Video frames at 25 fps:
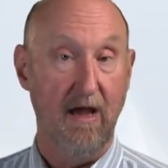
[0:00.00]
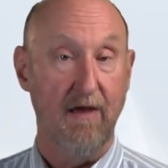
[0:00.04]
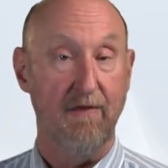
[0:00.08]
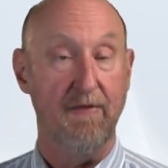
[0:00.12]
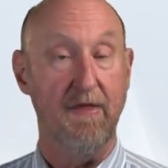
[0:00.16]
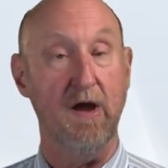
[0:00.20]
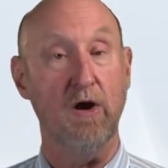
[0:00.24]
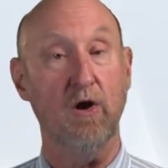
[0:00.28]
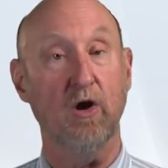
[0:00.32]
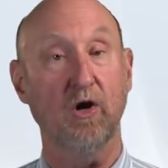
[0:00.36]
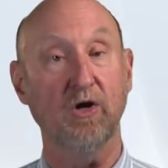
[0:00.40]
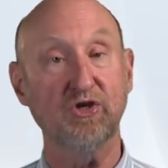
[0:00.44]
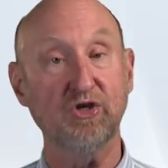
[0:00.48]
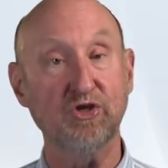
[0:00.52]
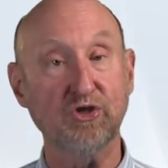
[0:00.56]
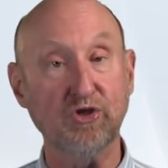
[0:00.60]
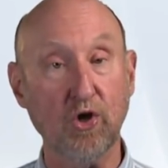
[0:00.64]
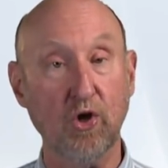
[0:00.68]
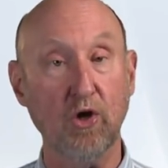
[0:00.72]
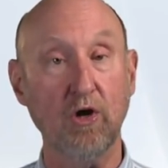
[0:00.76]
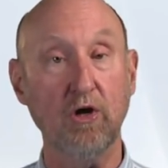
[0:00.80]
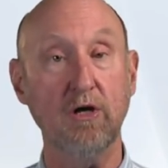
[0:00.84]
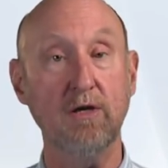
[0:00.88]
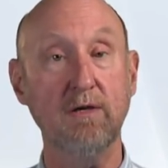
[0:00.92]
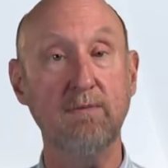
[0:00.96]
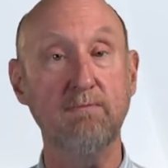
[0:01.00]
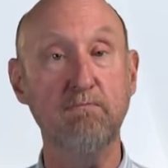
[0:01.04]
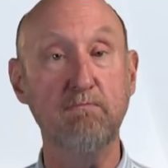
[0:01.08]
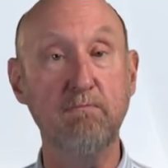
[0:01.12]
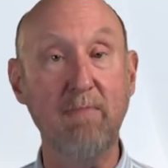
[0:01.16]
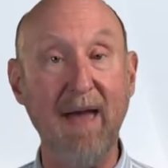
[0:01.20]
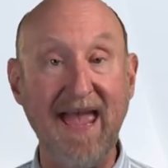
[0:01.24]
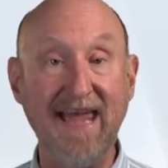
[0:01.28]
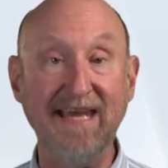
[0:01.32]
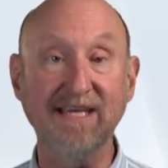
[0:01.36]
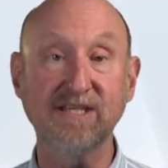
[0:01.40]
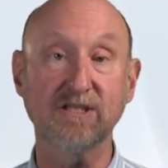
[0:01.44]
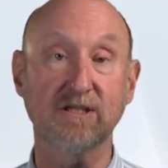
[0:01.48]
There are certain
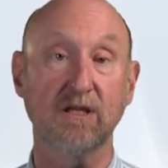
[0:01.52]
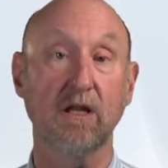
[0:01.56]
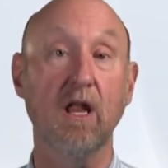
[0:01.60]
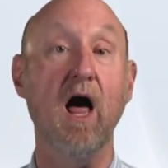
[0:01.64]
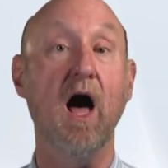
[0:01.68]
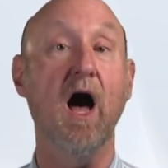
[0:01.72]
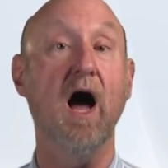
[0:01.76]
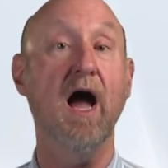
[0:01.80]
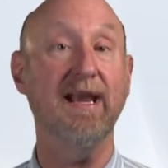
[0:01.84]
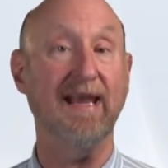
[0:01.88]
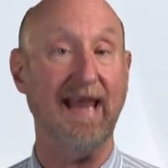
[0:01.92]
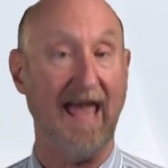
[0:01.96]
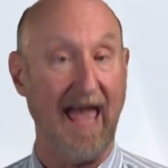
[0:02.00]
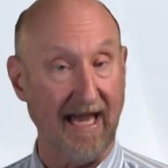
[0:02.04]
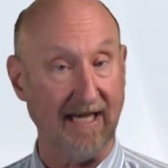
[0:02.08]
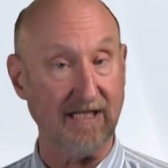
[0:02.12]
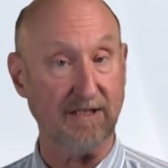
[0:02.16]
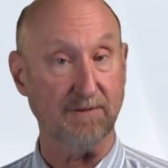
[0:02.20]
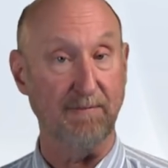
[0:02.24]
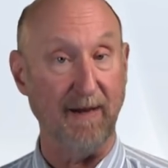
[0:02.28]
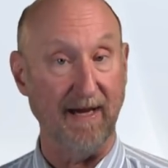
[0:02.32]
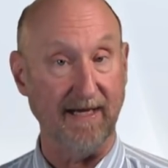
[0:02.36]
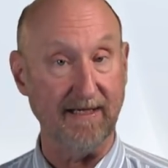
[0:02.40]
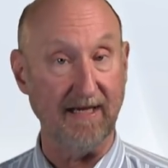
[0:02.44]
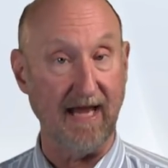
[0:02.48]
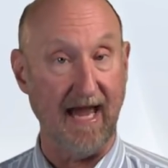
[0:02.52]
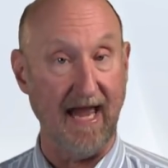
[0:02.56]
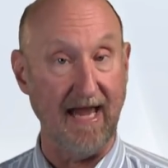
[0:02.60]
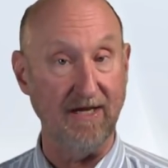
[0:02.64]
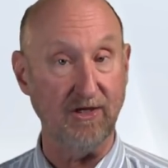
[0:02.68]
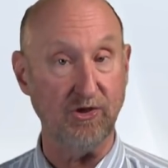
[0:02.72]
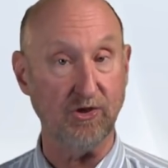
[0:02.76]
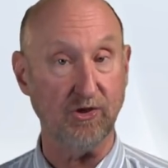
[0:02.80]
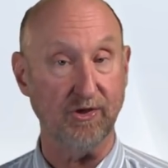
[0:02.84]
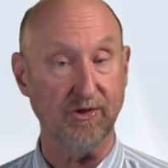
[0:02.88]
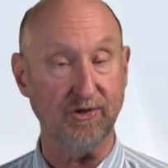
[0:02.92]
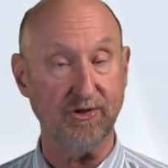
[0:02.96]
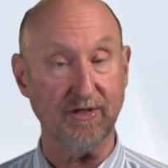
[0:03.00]
baseline
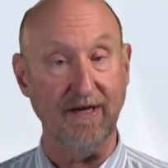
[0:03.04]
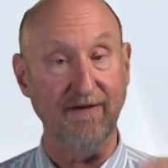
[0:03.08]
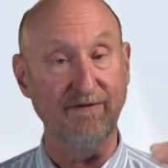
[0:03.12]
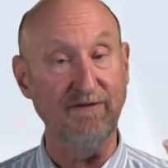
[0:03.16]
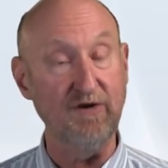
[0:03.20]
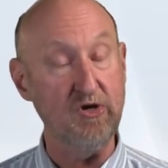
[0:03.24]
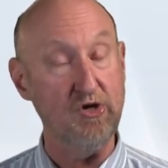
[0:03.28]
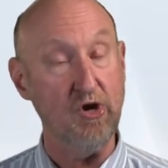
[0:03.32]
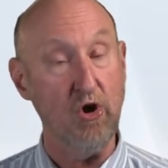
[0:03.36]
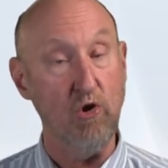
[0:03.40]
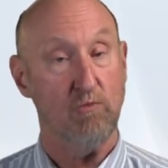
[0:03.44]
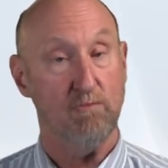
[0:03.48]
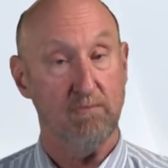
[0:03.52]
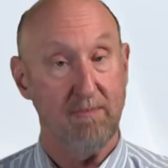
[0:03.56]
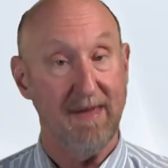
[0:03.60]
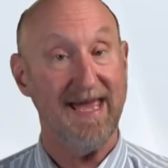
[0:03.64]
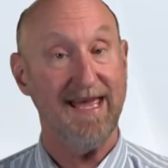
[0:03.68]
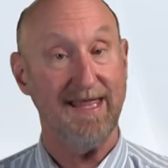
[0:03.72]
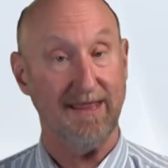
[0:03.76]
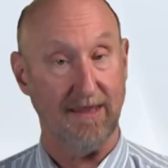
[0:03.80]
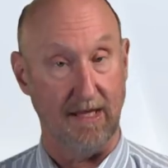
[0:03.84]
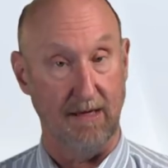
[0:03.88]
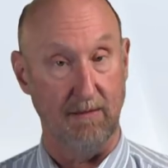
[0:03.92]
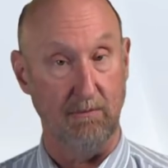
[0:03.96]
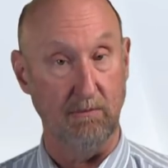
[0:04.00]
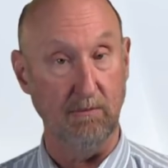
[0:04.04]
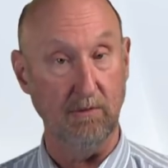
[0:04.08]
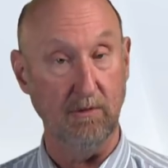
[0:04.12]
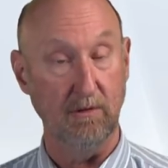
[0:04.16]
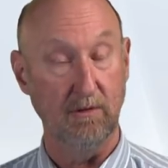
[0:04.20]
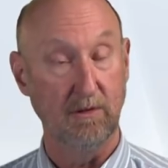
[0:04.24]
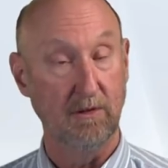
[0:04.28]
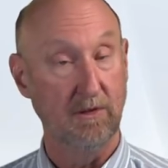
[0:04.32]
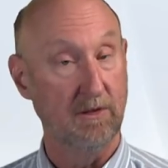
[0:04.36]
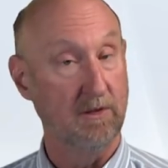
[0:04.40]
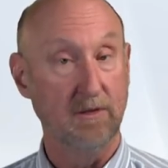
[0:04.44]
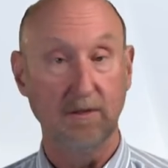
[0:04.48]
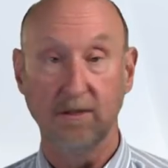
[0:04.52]
expectations. If you don't meet them,
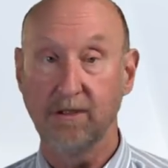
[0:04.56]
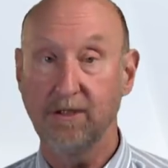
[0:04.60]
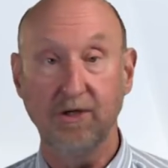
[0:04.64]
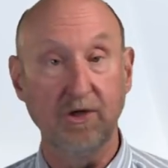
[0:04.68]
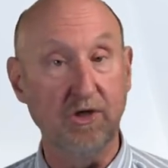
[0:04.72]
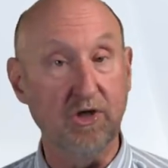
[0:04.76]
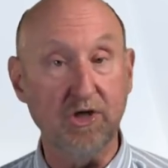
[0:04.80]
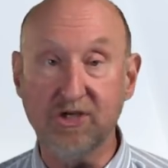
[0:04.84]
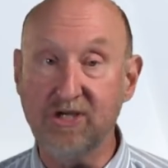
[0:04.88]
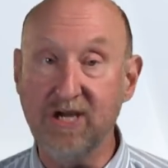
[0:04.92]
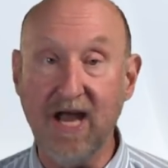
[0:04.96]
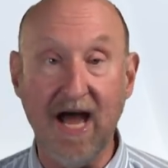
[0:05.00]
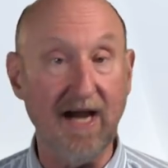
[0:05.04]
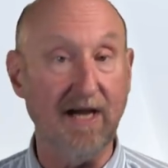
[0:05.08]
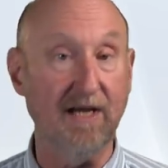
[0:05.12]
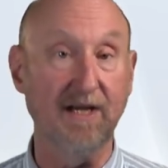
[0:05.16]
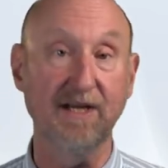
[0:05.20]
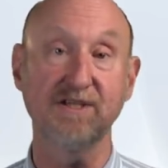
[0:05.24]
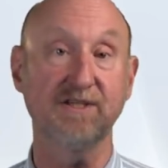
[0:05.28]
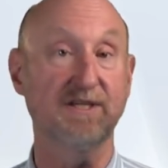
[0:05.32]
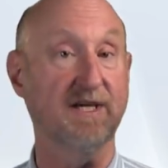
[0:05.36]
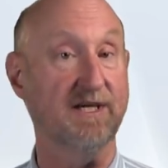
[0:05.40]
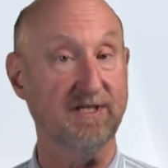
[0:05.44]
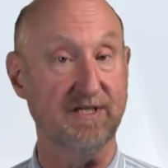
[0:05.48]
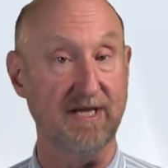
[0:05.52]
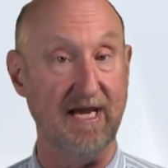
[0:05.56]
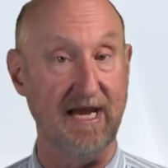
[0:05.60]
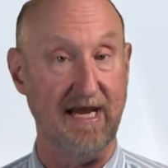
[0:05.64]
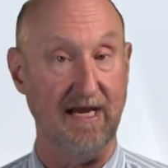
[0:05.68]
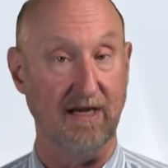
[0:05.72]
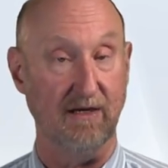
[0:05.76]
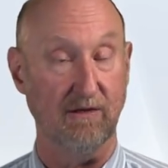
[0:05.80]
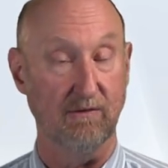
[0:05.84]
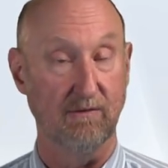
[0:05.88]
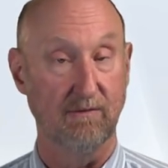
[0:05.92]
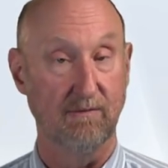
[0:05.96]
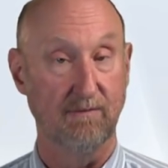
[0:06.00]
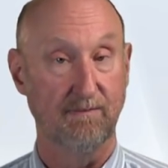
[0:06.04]
you're just not going to
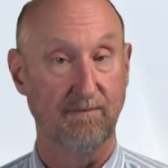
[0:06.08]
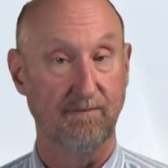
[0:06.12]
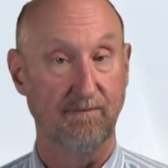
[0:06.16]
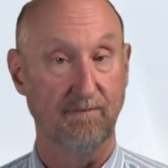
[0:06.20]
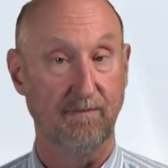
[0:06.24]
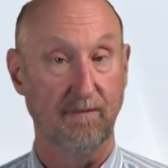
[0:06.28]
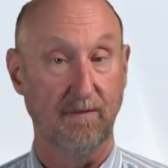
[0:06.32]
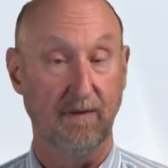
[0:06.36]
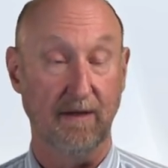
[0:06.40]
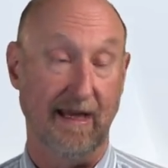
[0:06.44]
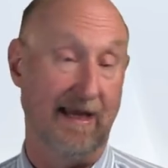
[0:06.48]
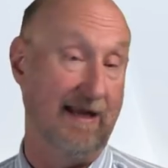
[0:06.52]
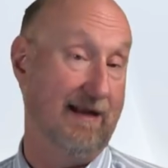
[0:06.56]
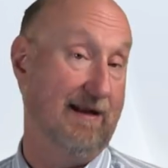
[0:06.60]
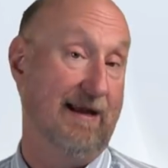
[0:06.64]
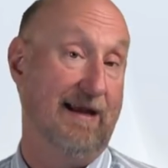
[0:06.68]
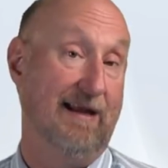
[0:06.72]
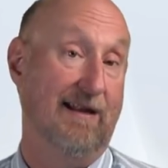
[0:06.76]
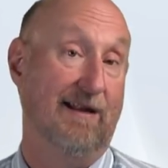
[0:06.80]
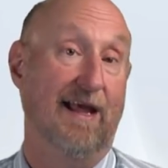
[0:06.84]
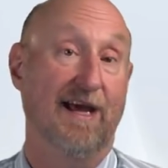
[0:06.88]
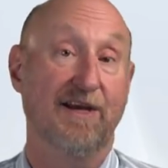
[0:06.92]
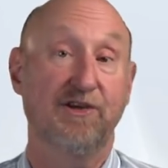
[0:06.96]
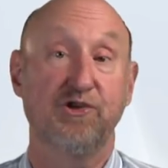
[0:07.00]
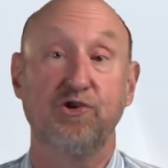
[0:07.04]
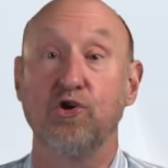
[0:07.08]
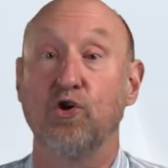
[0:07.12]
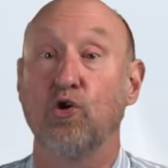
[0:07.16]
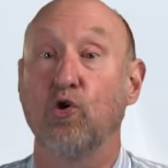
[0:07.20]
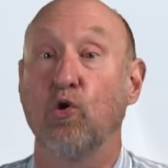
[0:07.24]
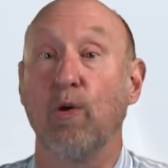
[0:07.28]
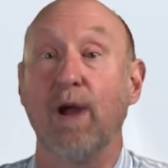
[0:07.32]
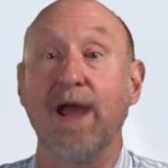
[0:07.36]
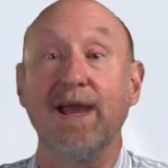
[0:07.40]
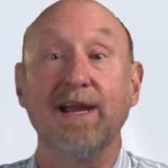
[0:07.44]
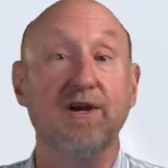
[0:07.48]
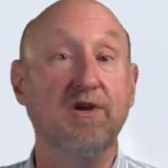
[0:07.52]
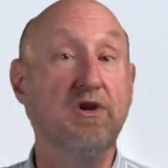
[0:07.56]
succeed, unless you
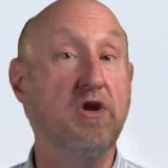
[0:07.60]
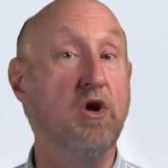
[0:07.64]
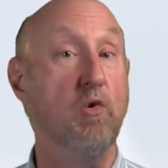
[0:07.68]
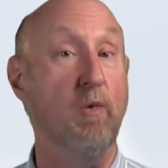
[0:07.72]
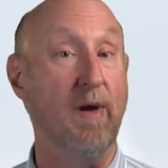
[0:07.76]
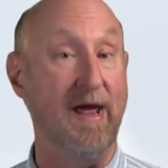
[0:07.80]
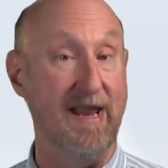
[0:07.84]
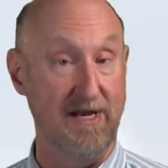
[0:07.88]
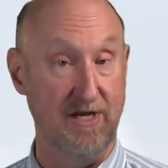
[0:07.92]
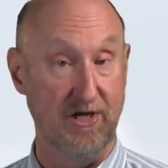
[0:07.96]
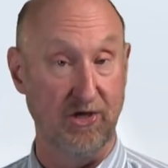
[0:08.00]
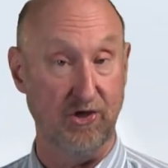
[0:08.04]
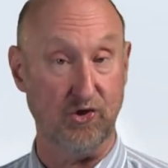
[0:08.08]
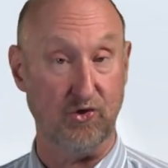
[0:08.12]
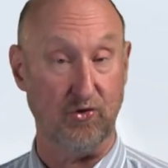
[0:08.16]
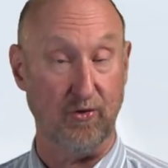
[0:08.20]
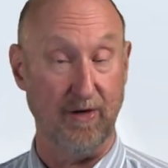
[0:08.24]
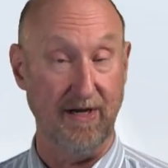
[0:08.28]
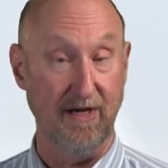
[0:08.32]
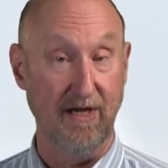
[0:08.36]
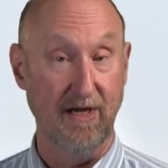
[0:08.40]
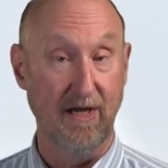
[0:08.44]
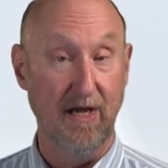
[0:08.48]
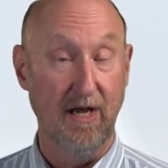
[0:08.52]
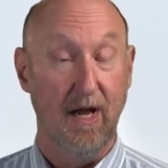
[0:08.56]
create a new industry.